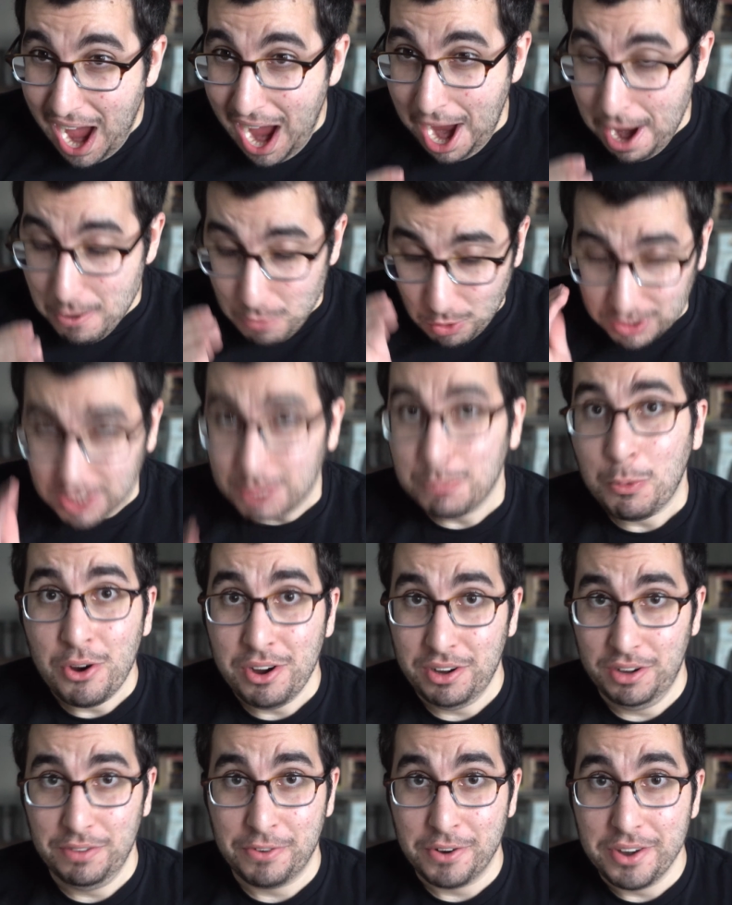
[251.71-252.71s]
I won't
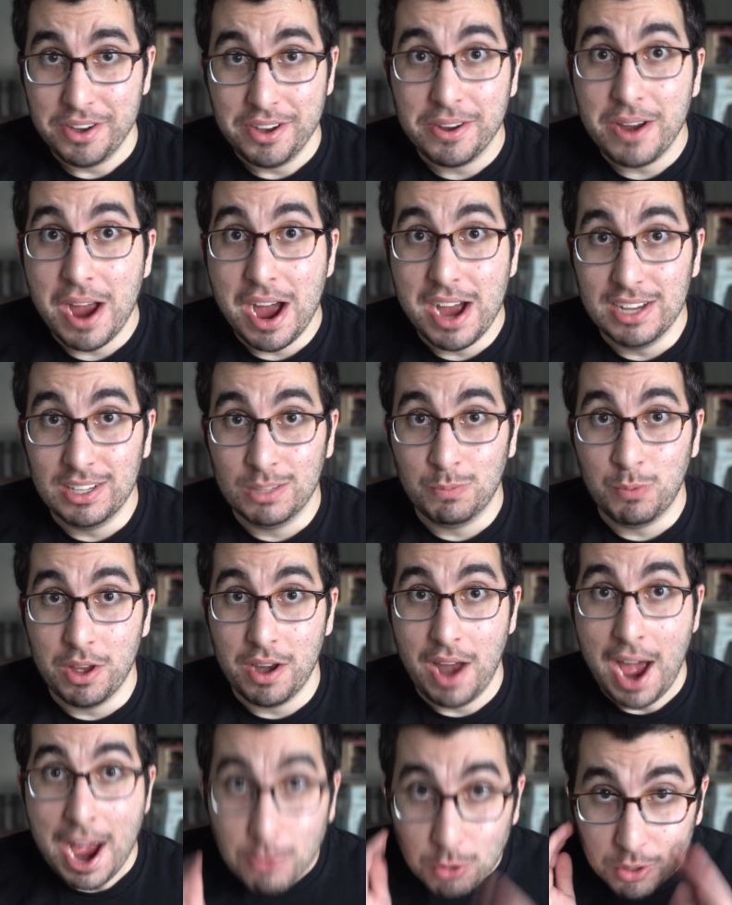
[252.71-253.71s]
spoil for you guys,
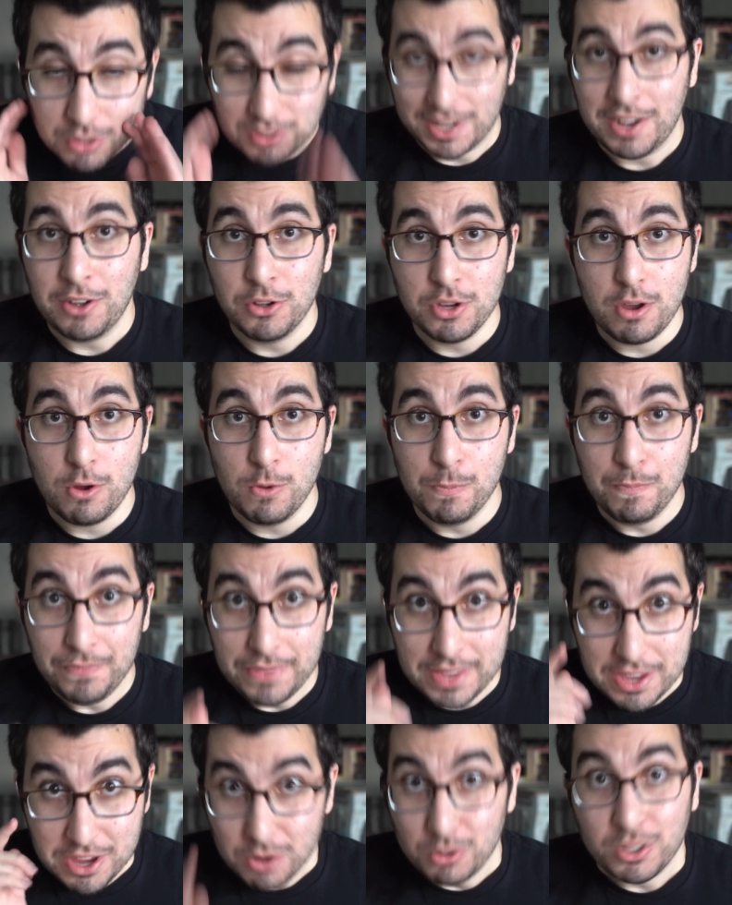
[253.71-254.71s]
but I will tell you,
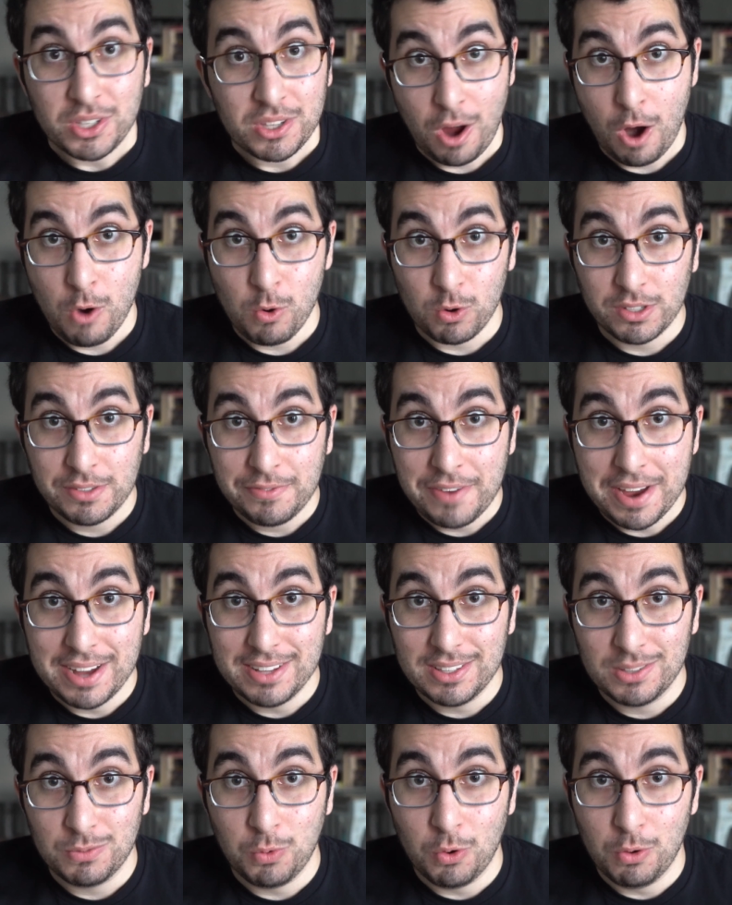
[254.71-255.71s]
you Star Wars
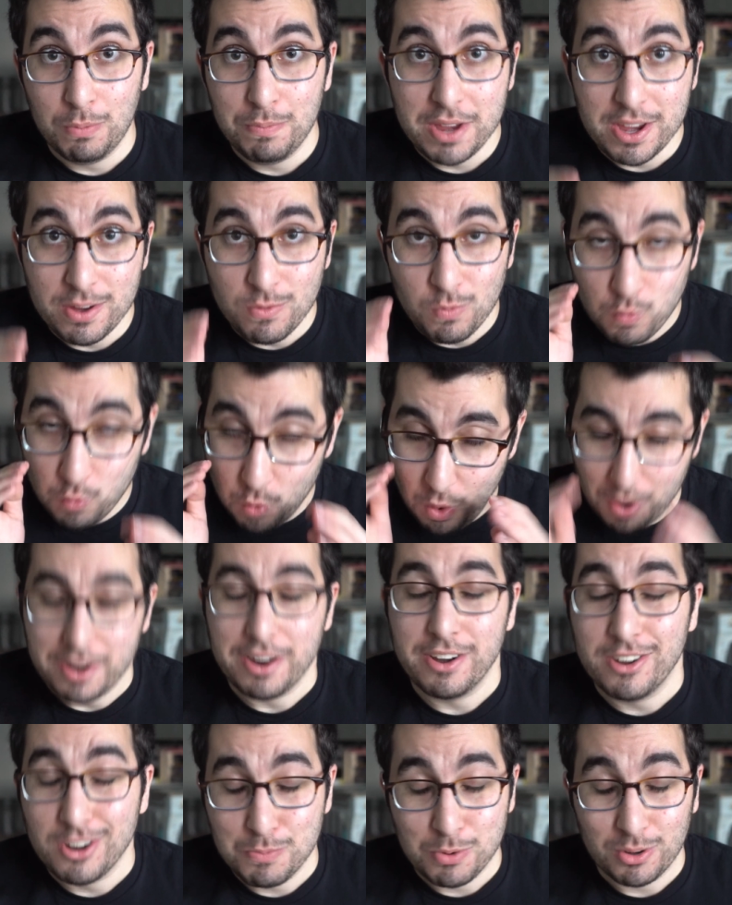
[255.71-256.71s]
fans will be
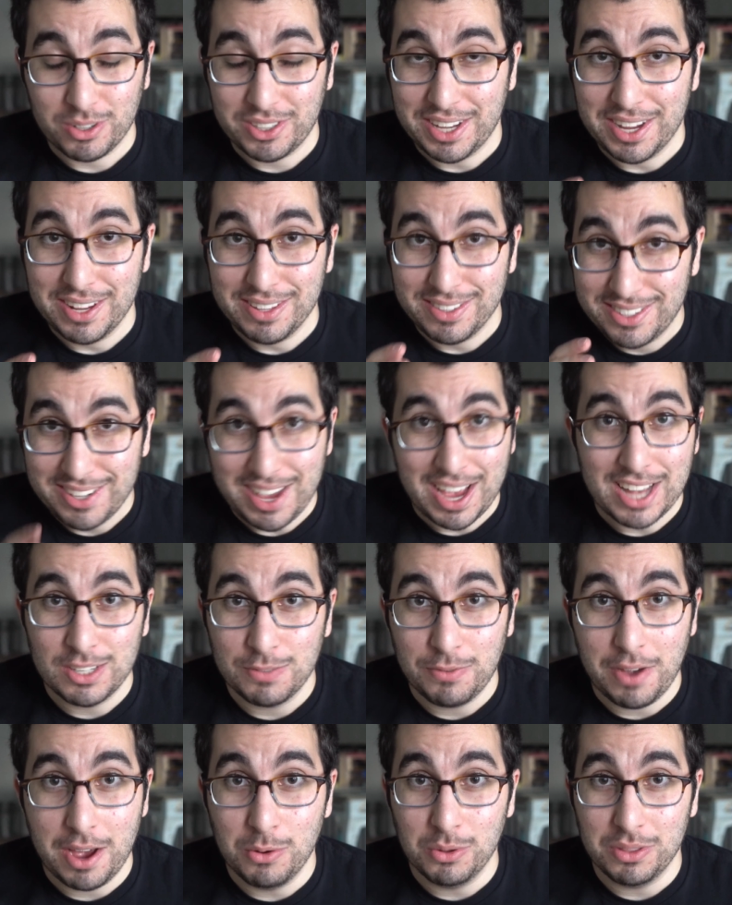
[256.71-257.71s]
100%
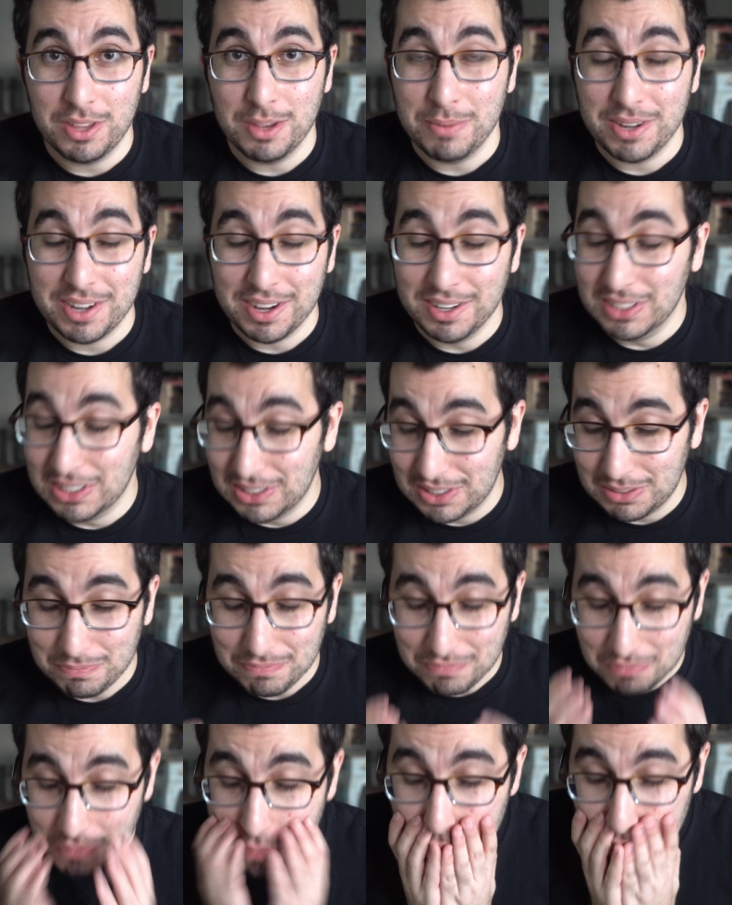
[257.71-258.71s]
satisfied with it, because
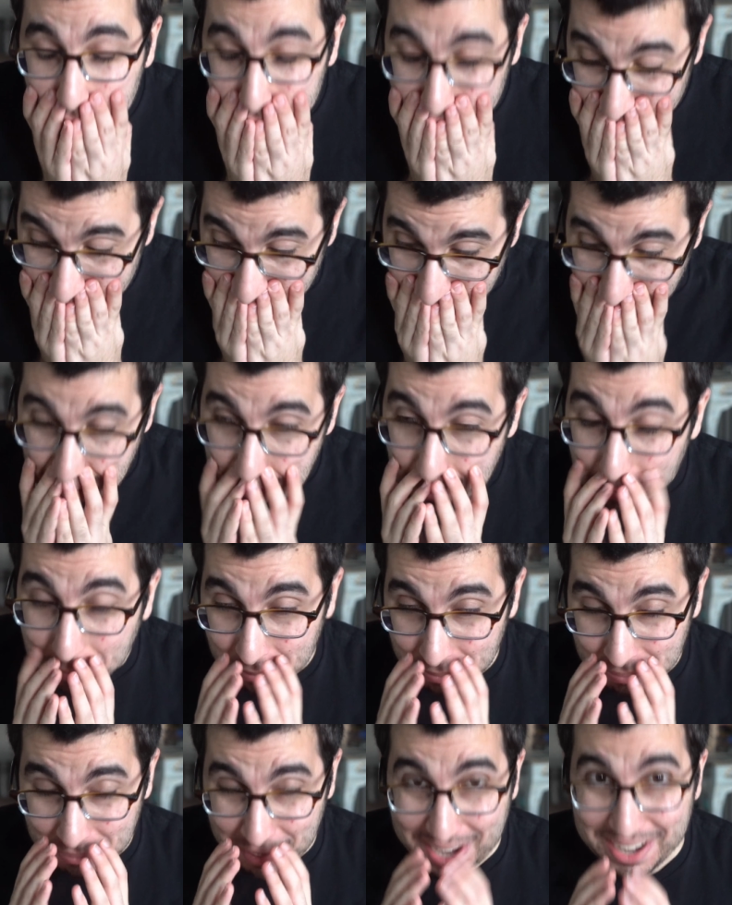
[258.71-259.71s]

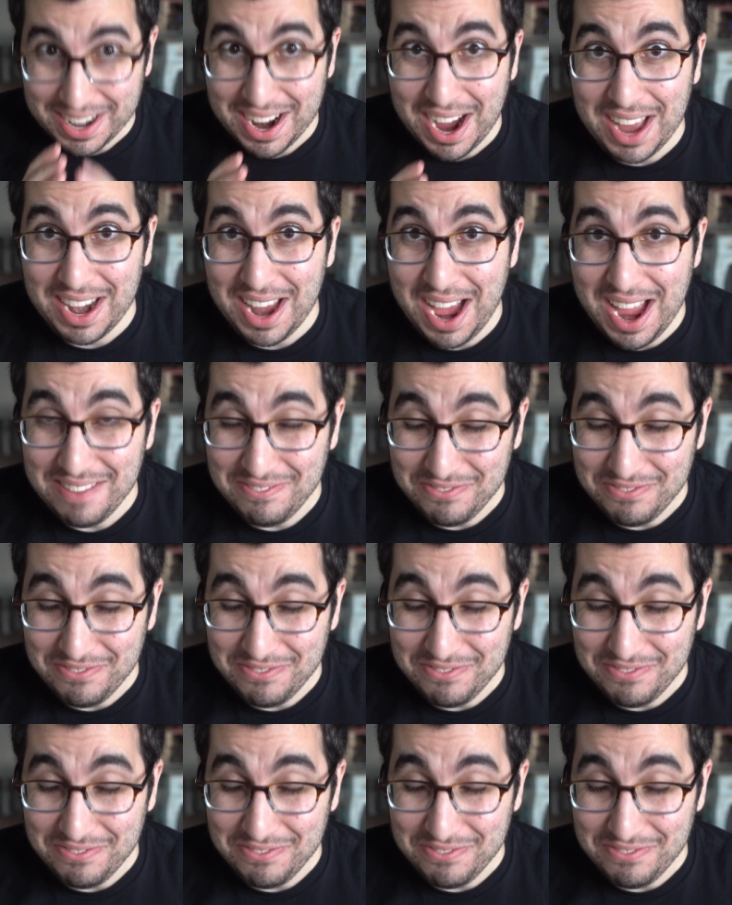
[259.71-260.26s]
my god,